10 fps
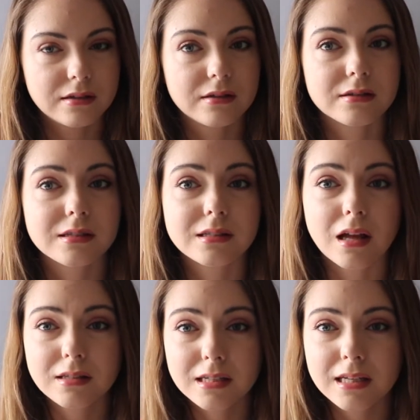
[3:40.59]

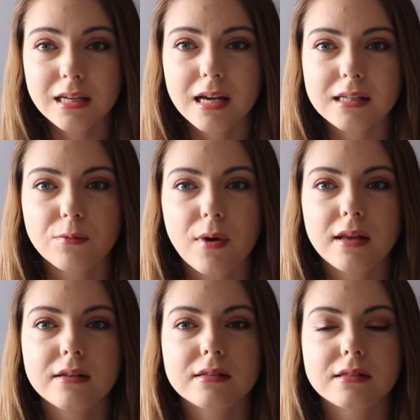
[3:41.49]
subtly as well
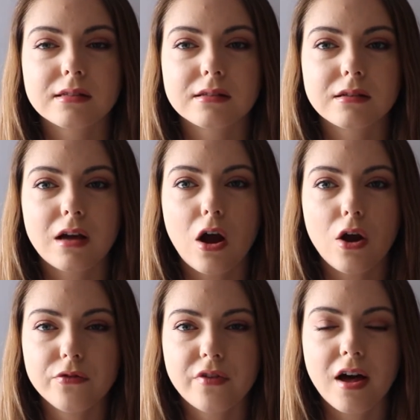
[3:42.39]
as
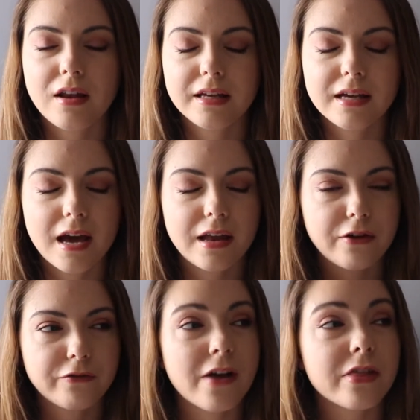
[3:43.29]
overtly, and I
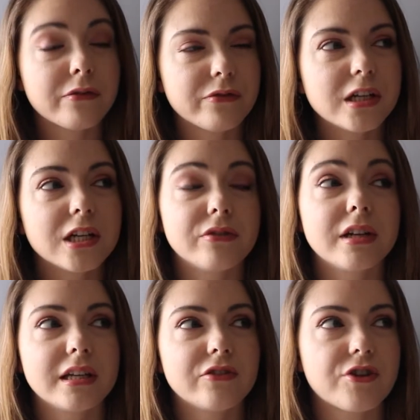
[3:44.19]
found that
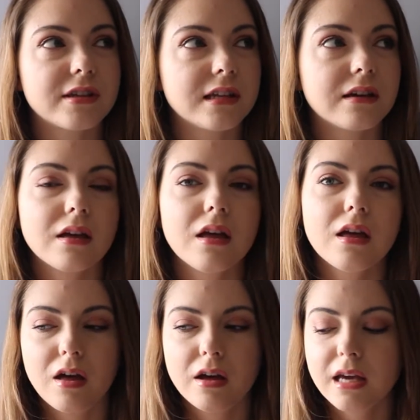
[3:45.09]
really interesting.
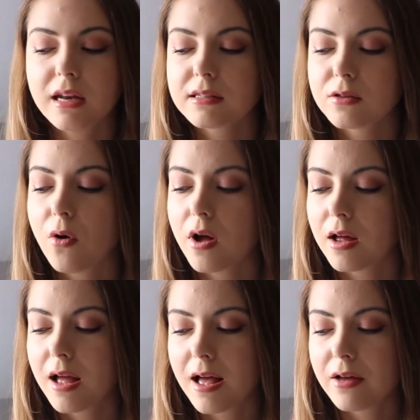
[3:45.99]
Again, it's not
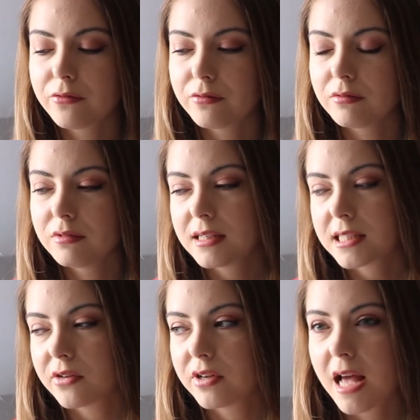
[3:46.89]

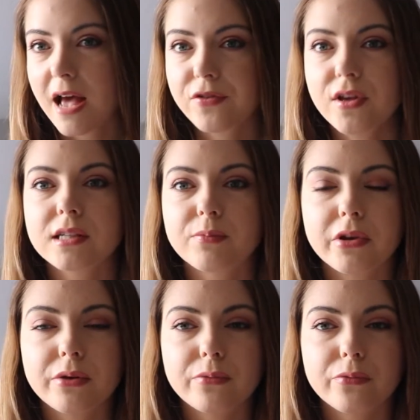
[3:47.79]
necessarily ethics, but
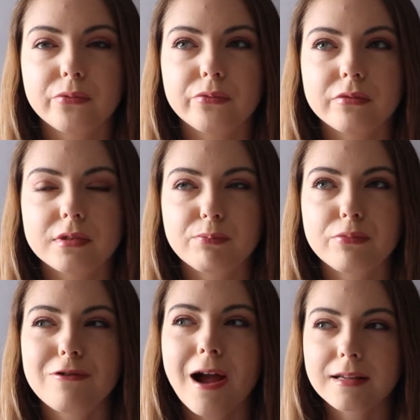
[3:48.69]
it's
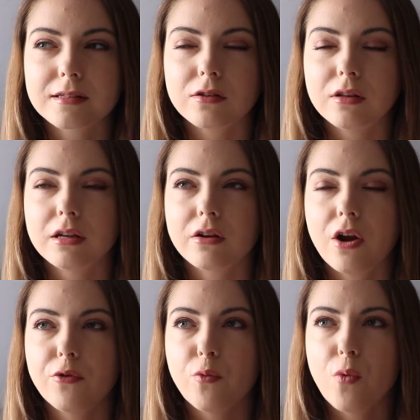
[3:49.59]
practical and it
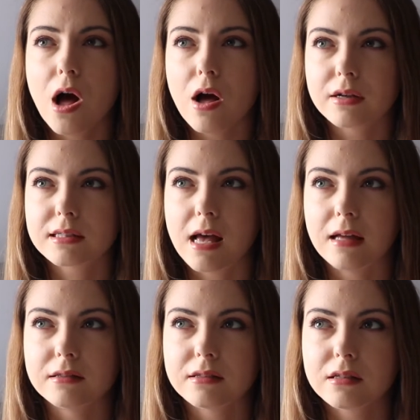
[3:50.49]
kind of works, and